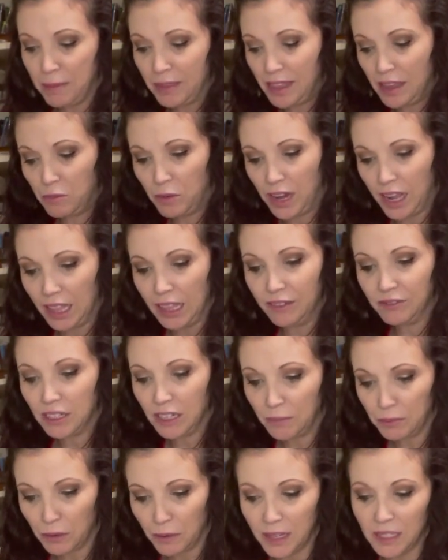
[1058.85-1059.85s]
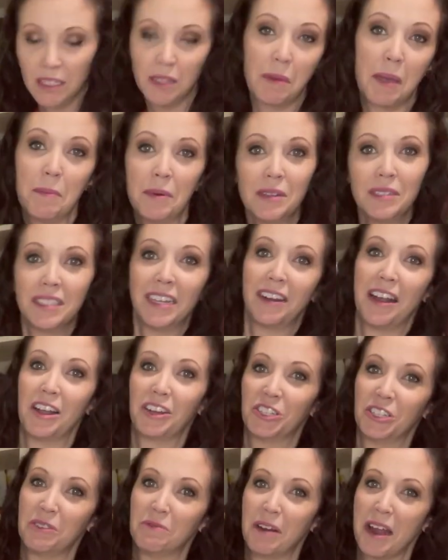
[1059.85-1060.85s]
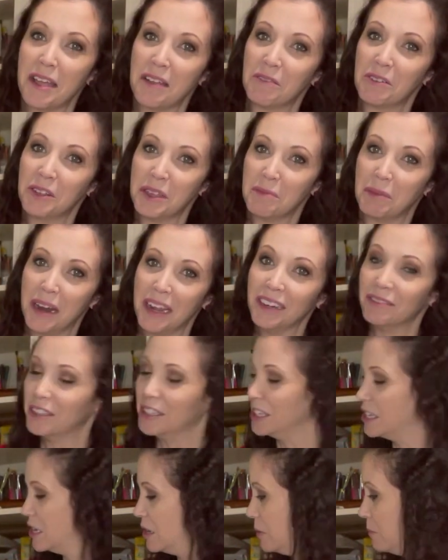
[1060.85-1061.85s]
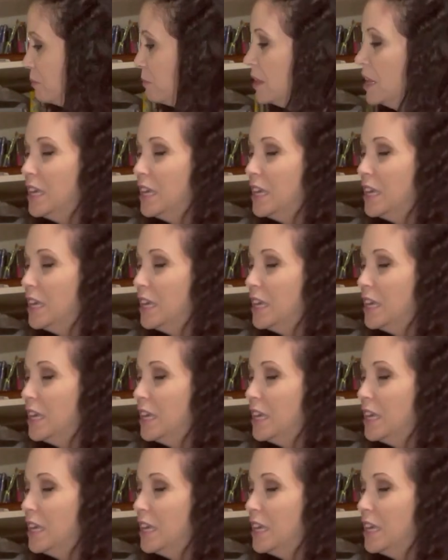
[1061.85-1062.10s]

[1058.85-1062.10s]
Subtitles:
but then when I lifted up the rest of the papers, they're actually really bright and really cute.